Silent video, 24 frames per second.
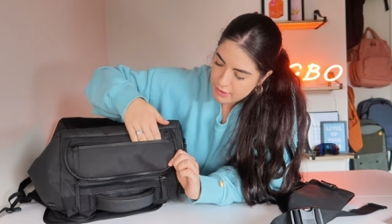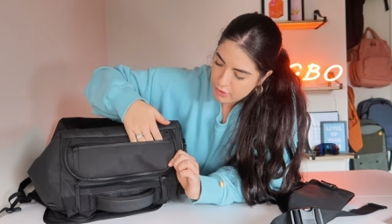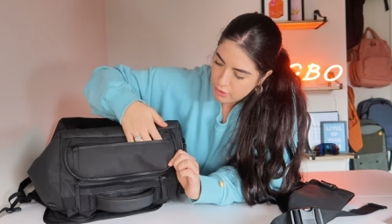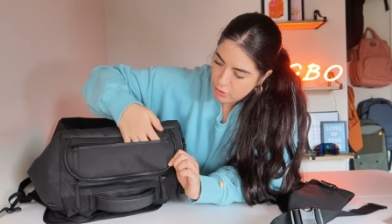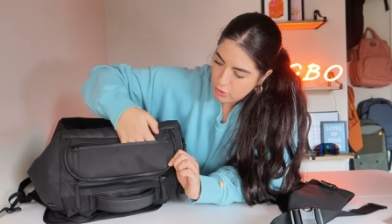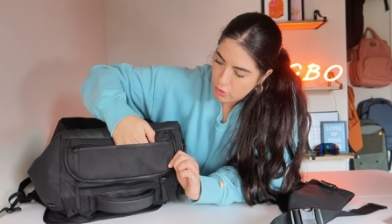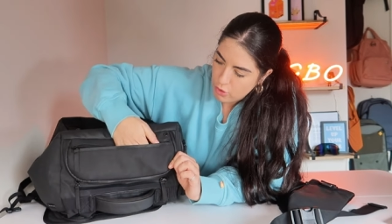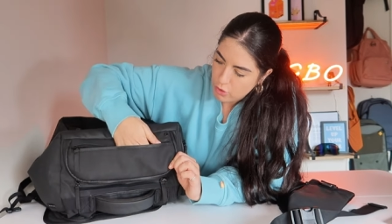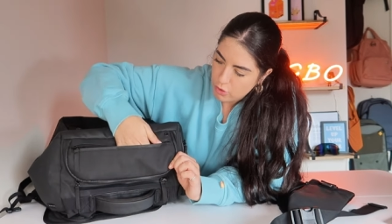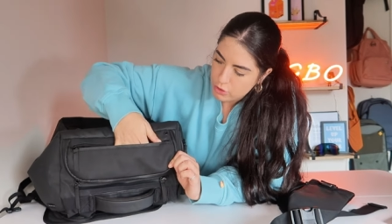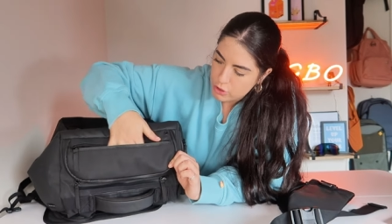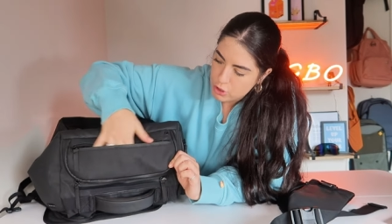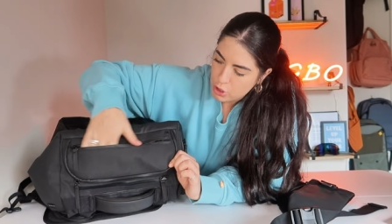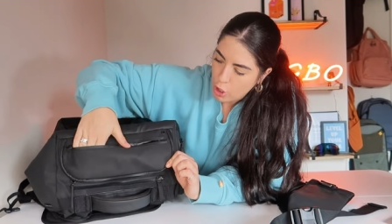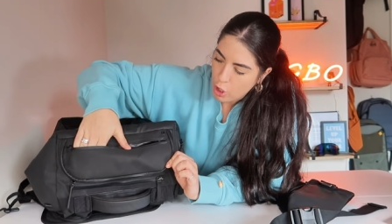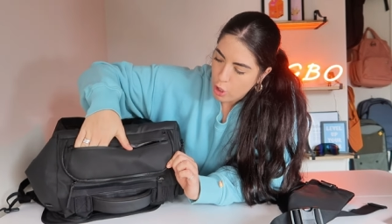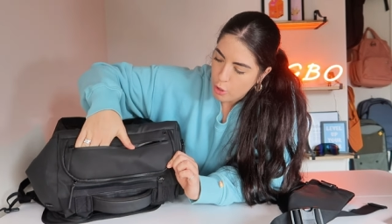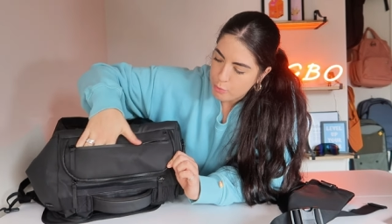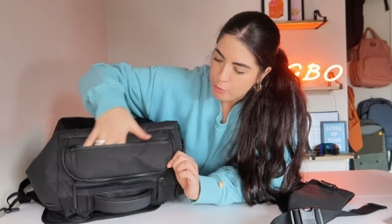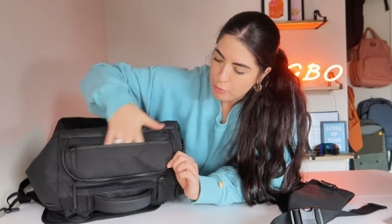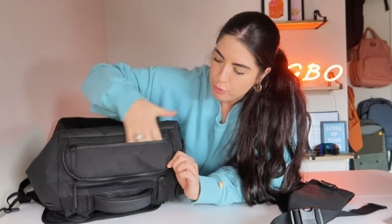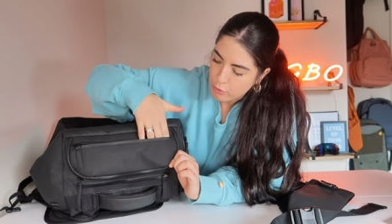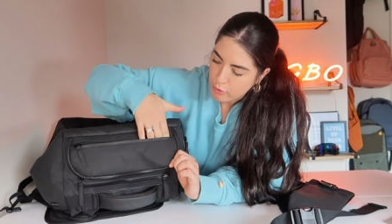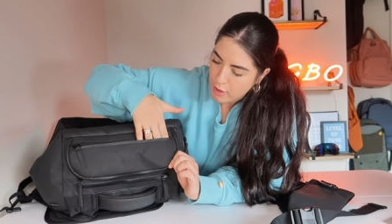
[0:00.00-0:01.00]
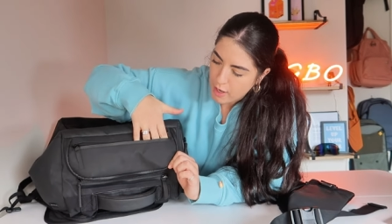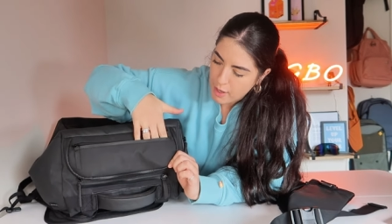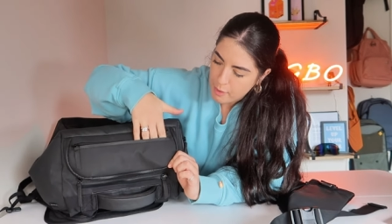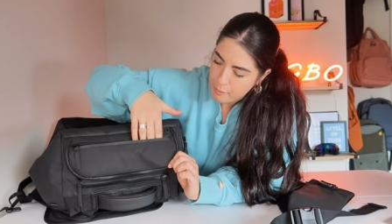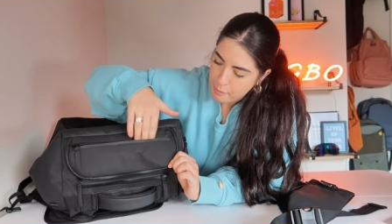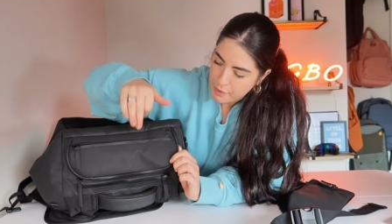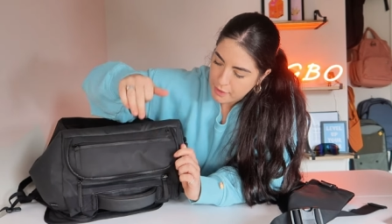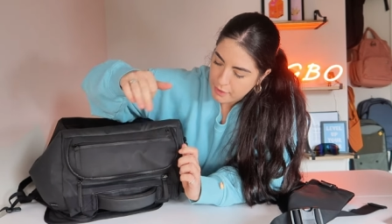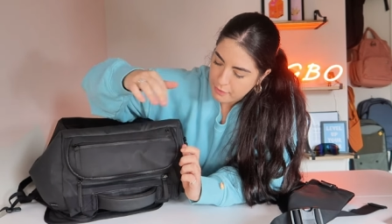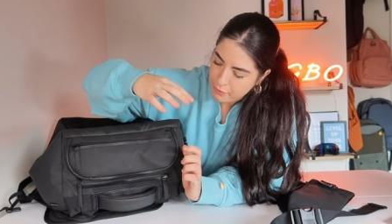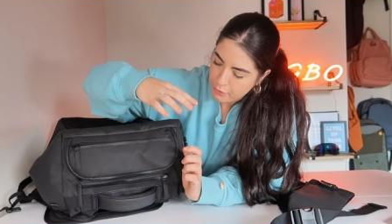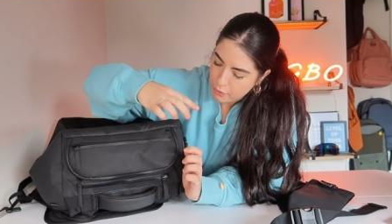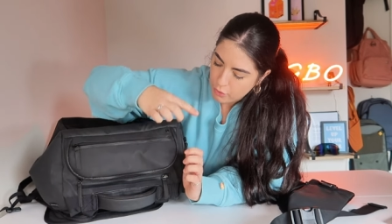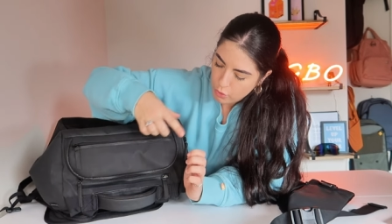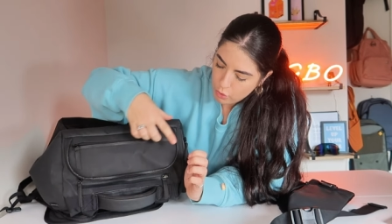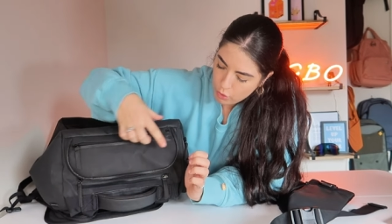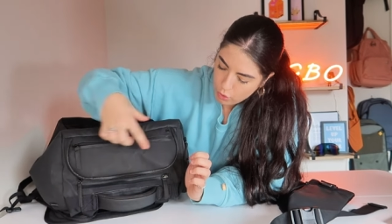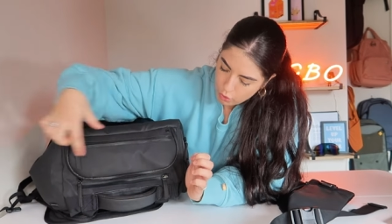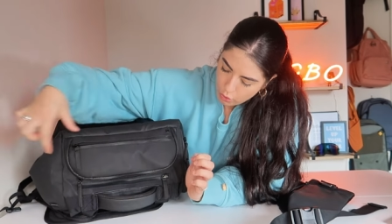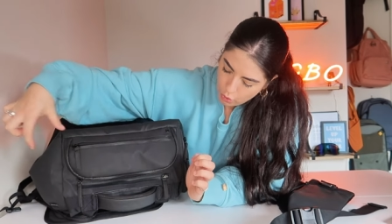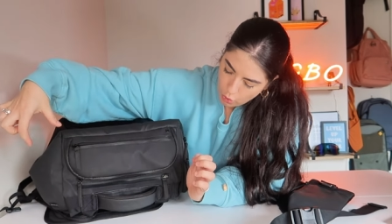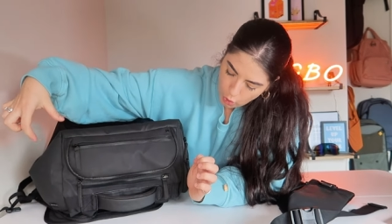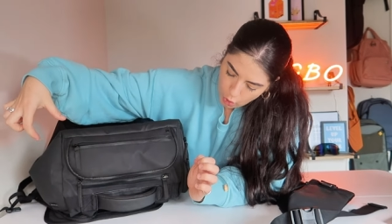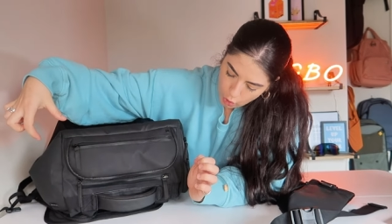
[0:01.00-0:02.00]
They're all top grabbing. They're
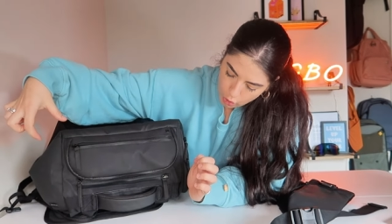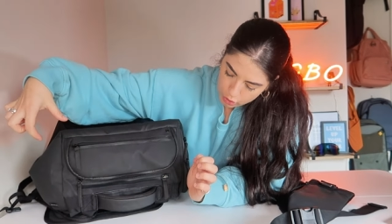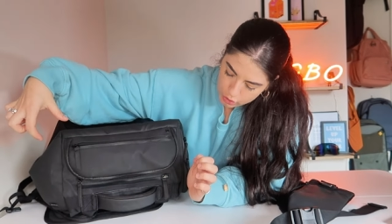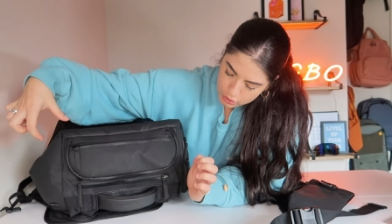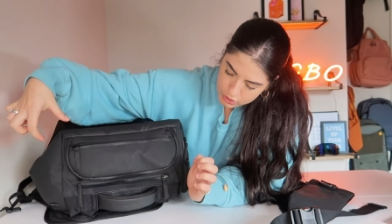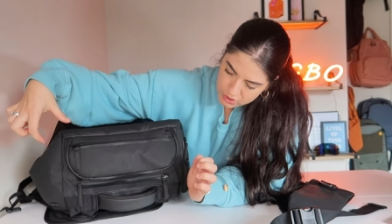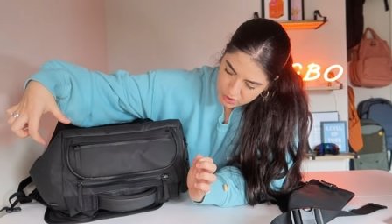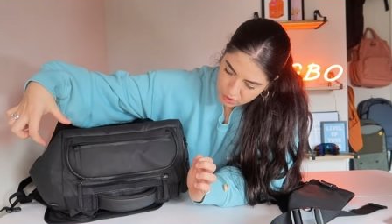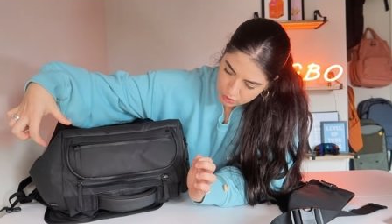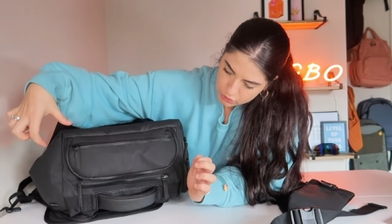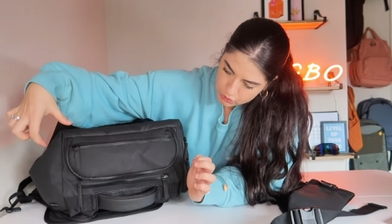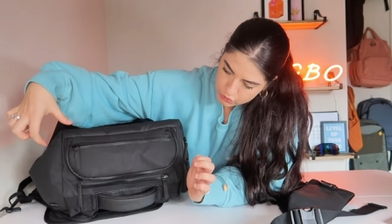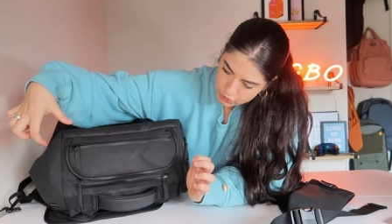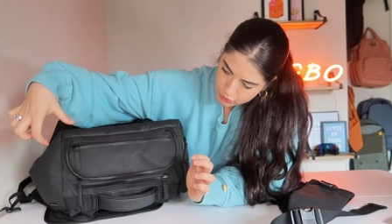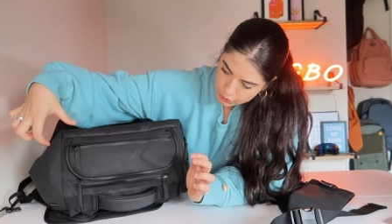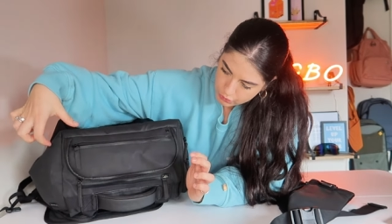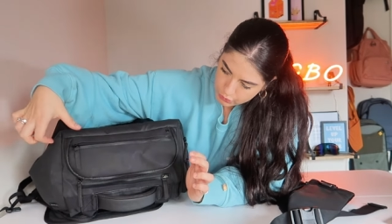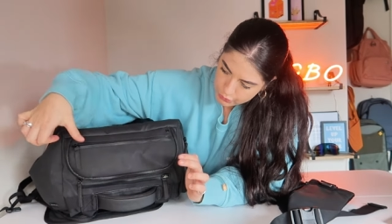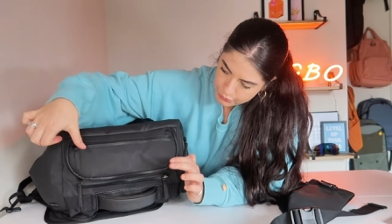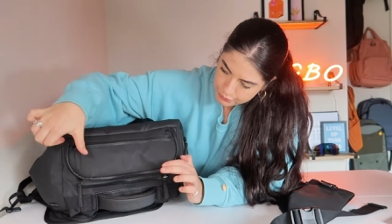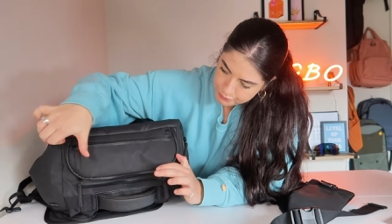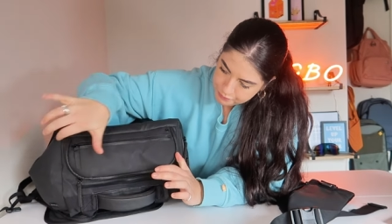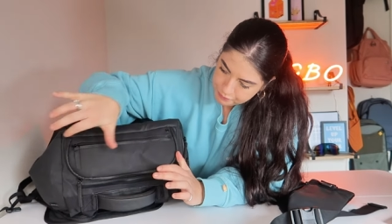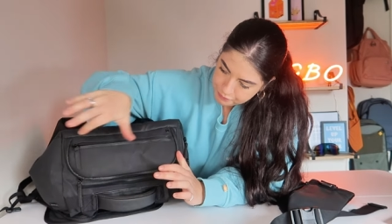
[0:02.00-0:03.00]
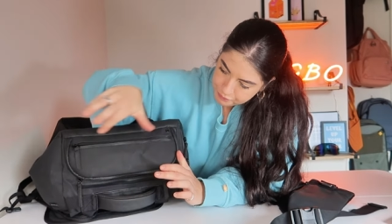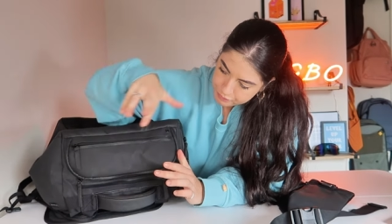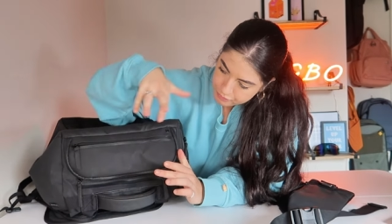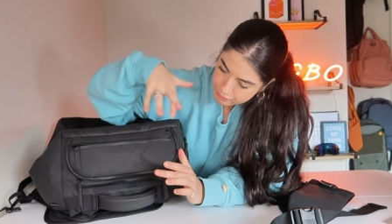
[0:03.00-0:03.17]
all horizontal